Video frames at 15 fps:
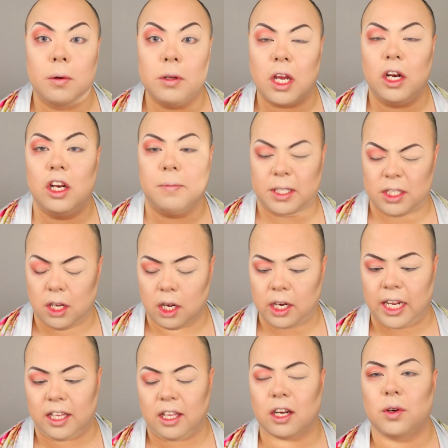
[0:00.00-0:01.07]
I'm going to go a little bit darker,
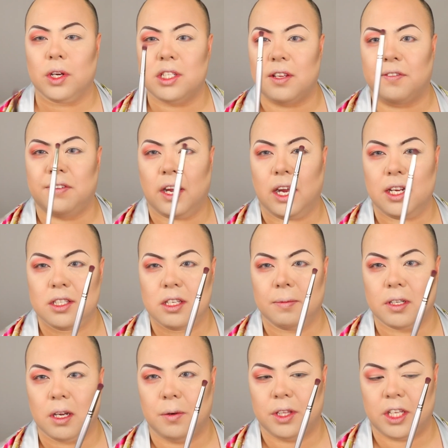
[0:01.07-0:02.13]
get that crease defined. So I'm going
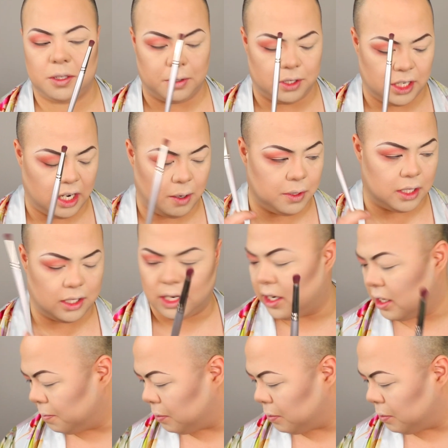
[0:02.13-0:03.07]
to go with this brush here with the darker